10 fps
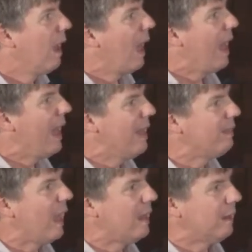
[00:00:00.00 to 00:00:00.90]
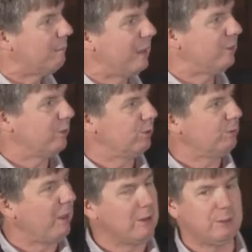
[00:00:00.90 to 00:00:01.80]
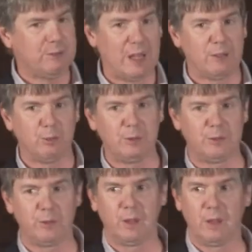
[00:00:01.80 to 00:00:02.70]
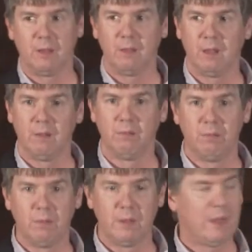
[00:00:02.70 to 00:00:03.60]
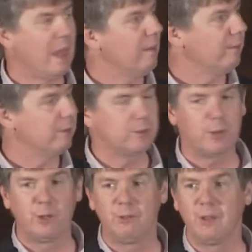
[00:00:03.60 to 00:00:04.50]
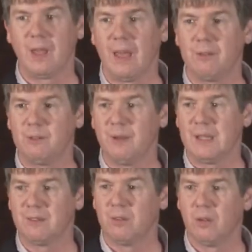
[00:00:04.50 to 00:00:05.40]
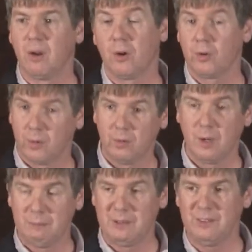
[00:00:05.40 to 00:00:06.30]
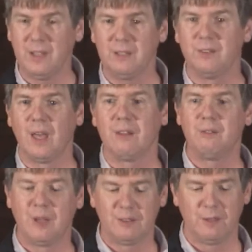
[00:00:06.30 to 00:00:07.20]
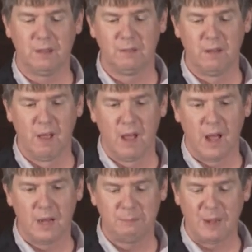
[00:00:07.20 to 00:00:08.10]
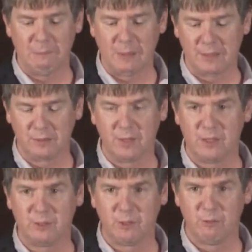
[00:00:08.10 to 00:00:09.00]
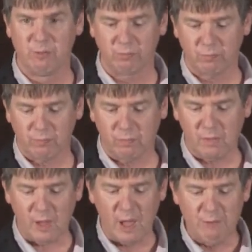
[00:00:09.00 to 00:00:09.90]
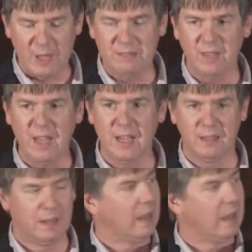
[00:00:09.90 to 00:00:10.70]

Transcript: and then a bunch of smaller events, which are the tail of this curve, or the other events, or could be seen as the other events on Bombach's list of 18.